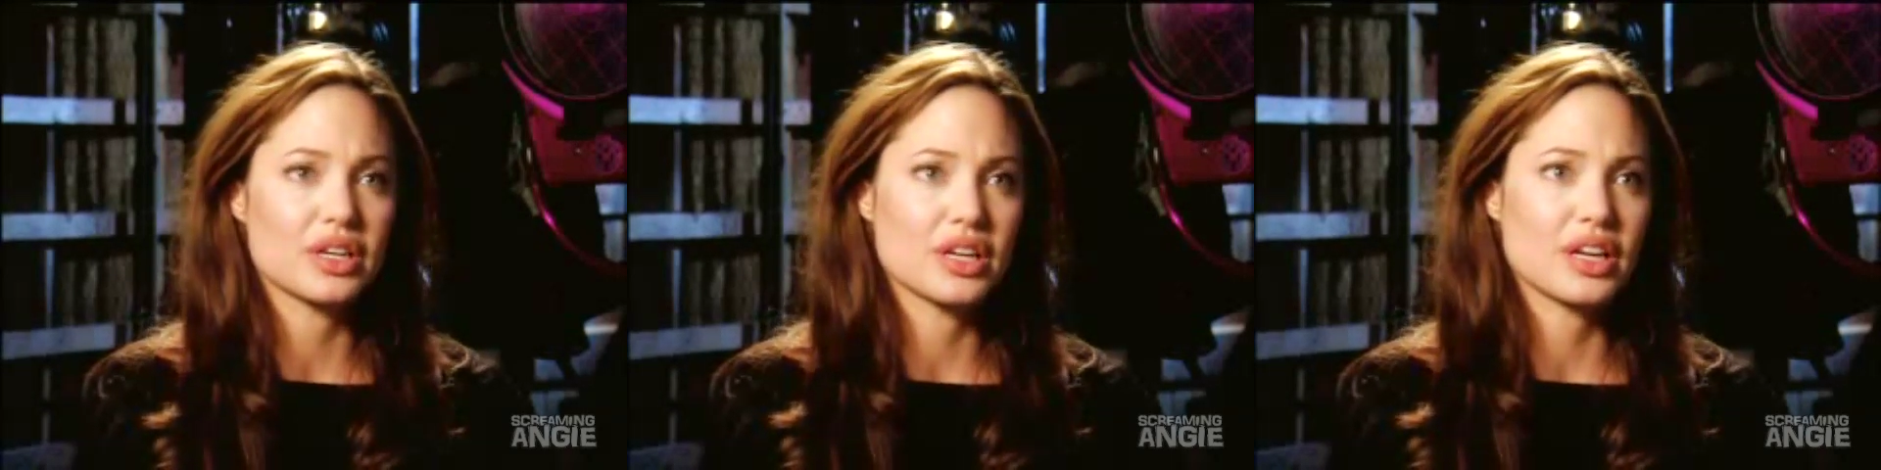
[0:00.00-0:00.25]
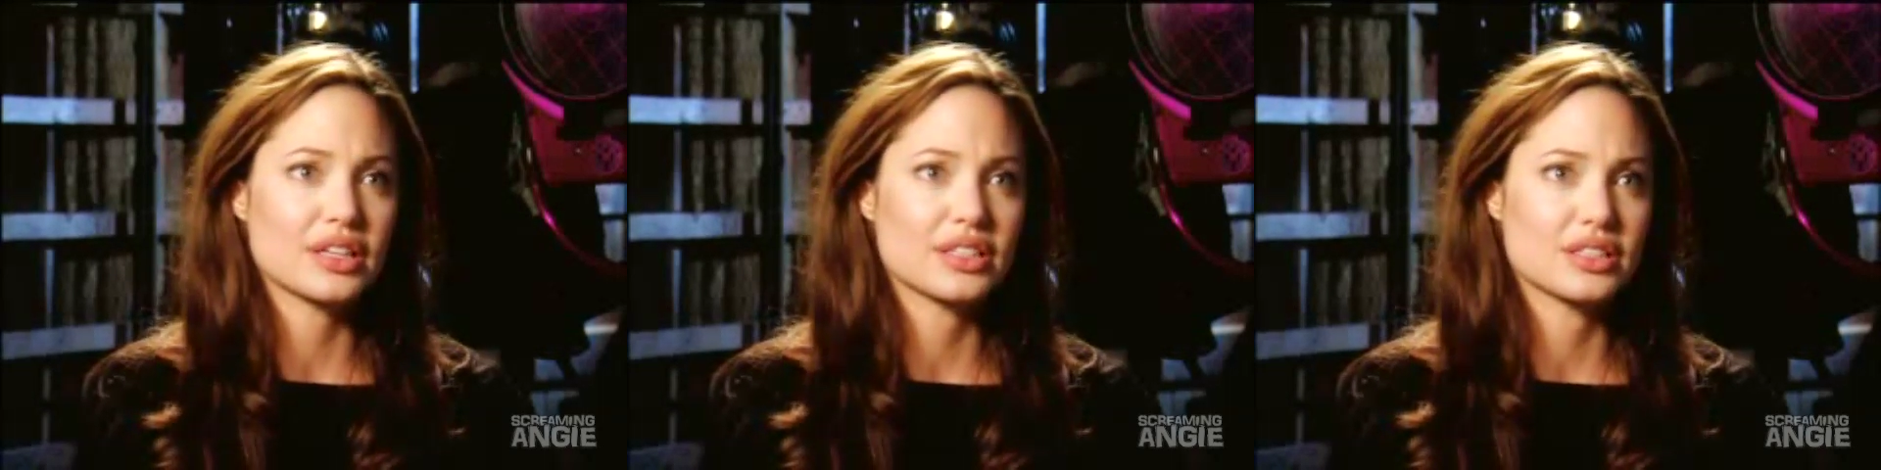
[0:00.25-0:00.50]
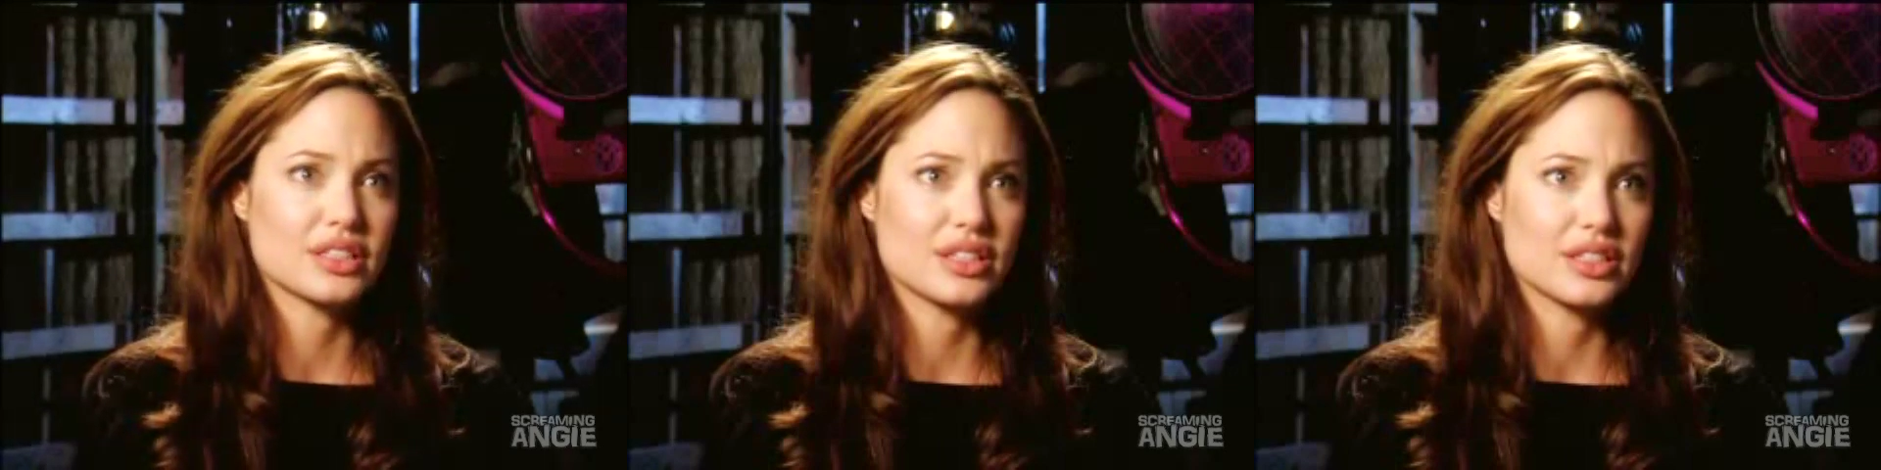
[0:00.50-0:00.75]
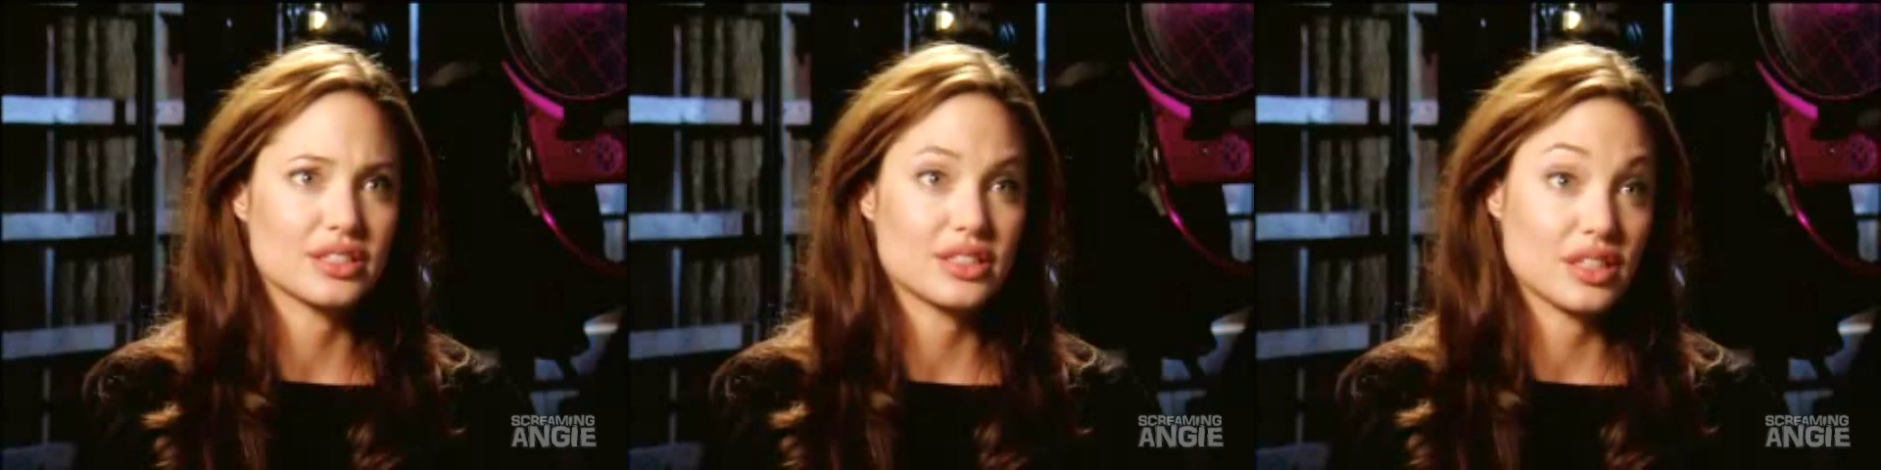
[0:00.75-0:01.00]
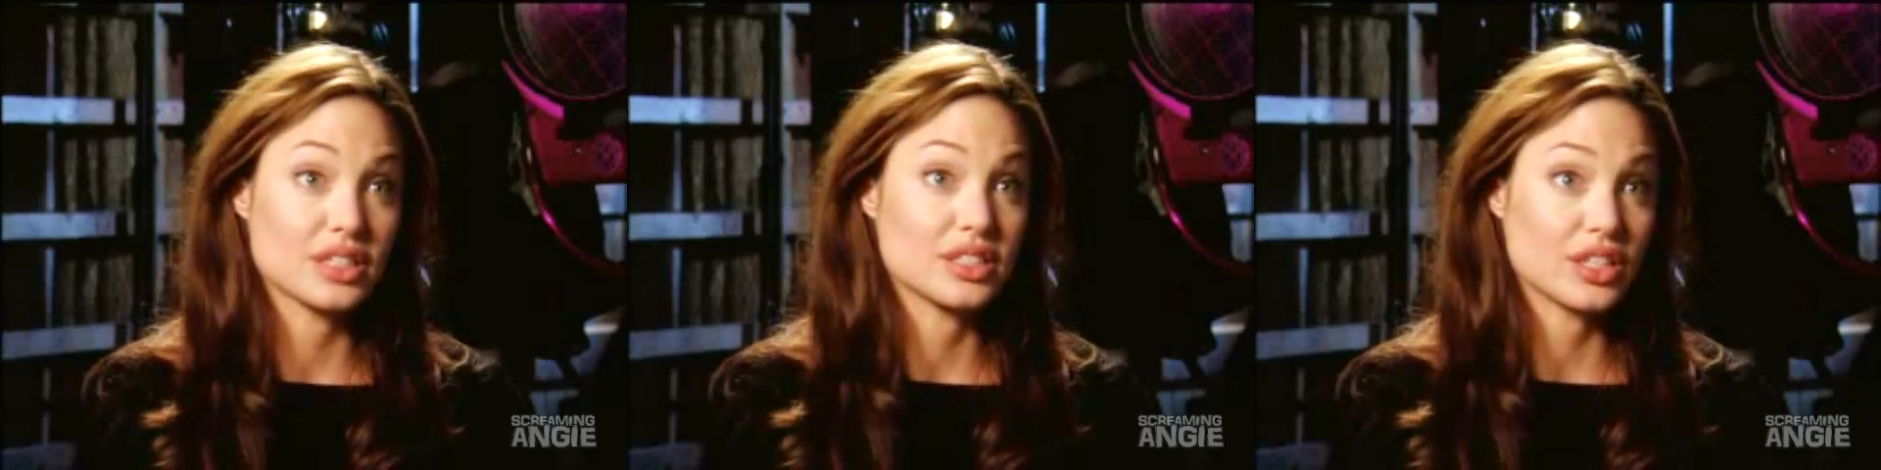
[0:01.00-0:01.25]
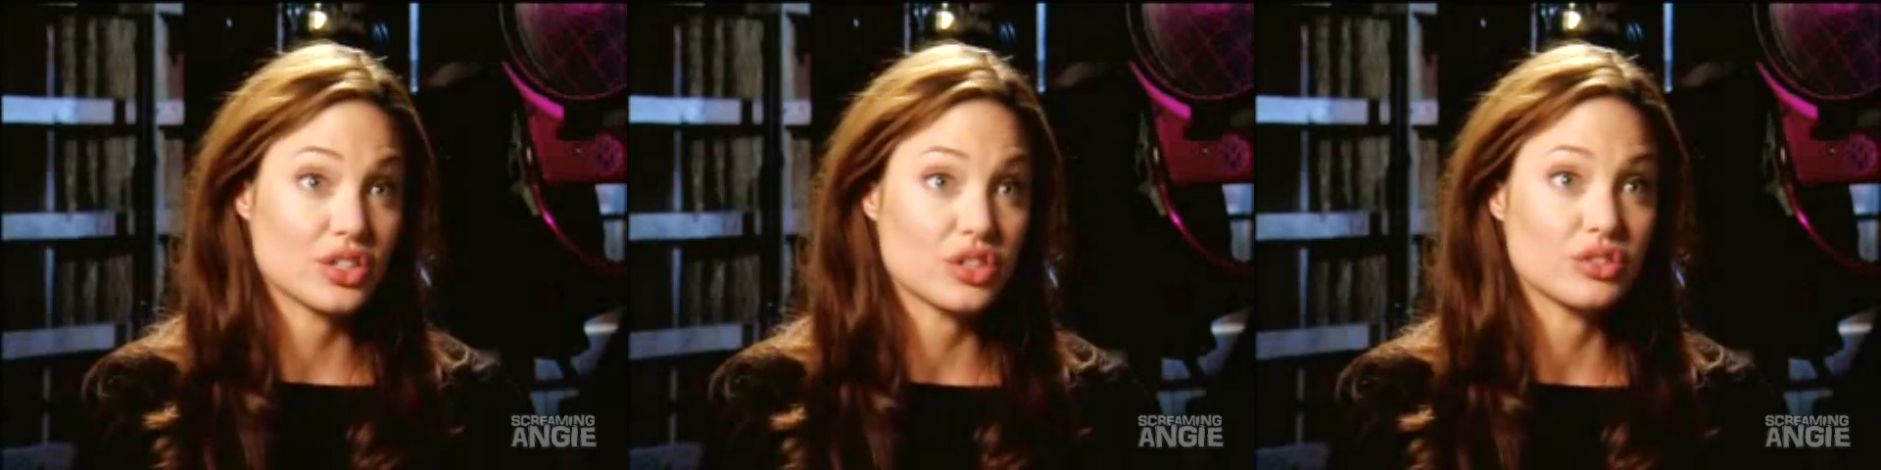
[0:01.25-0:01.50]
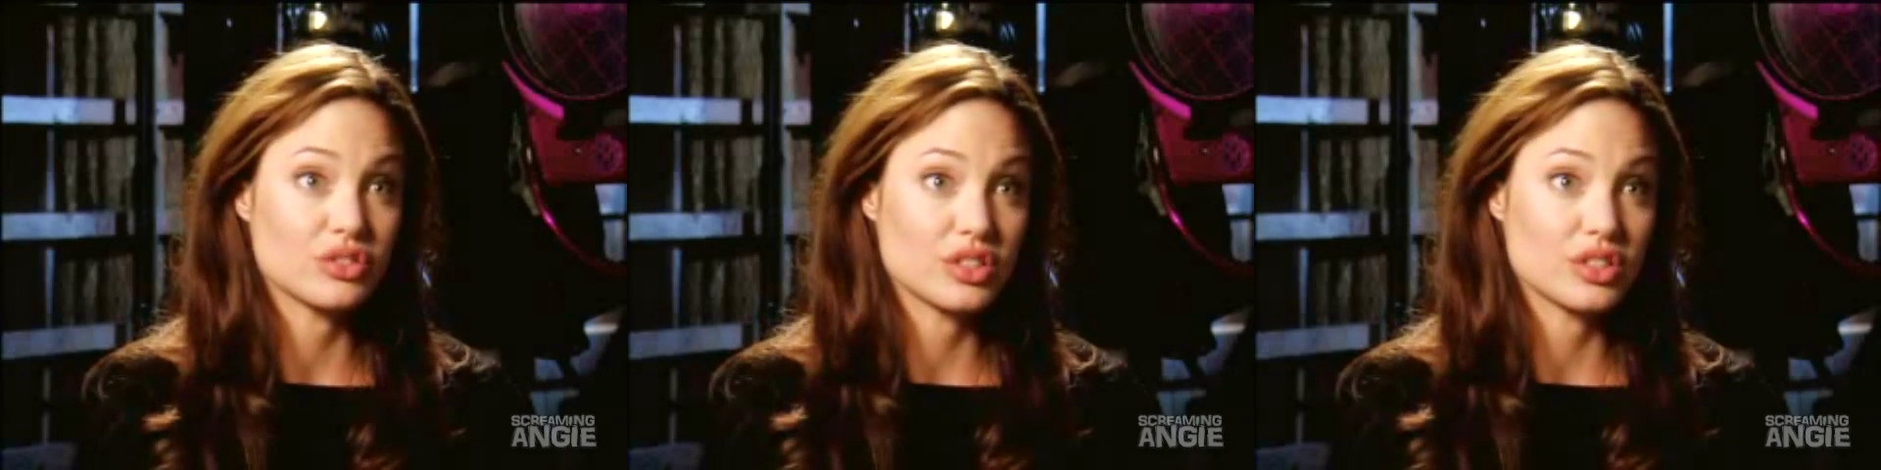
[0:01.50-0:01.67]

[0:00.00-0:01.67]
connected to these issues,